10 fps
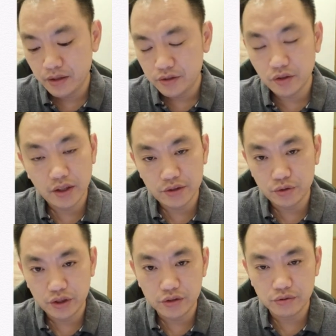So let's
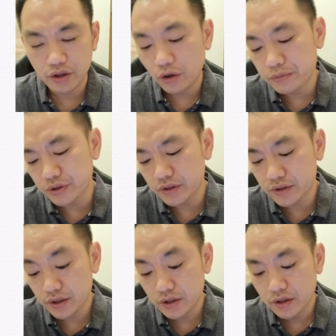look into the
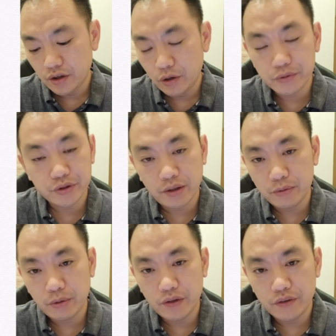options. Option
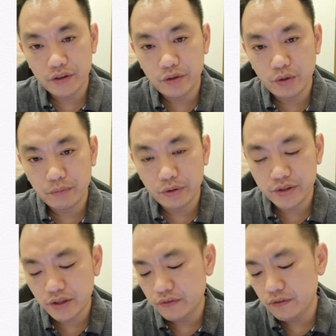number 1,
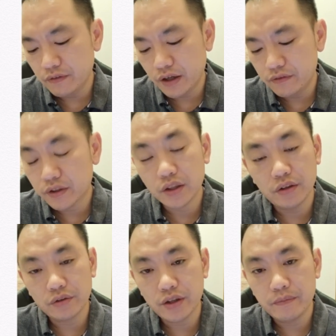31.75
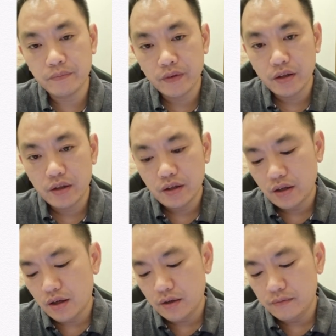kilogram.
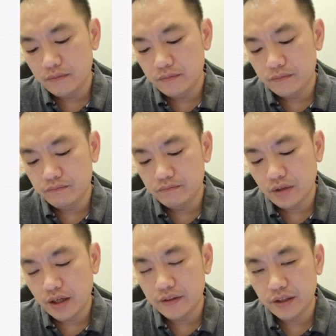
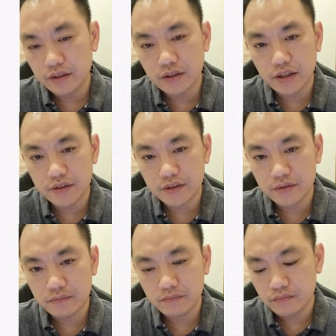I think
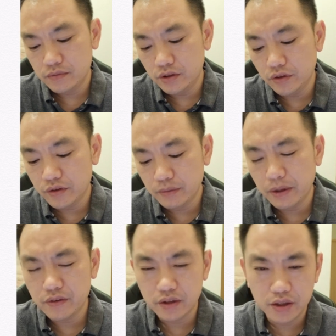that's
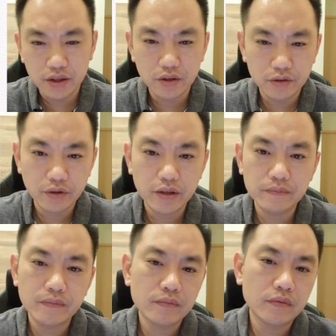about 30
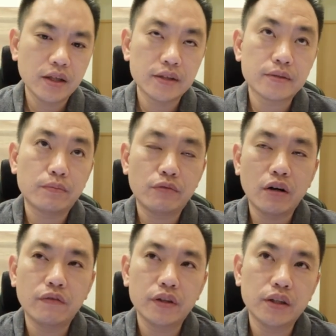kilogram. That's
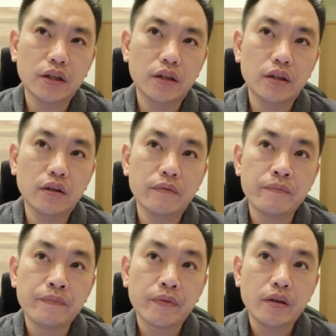roughly
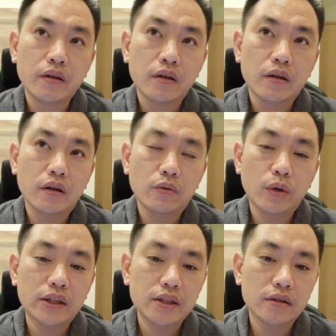
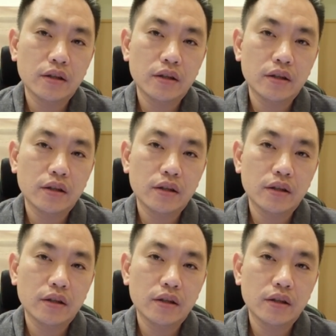weighted.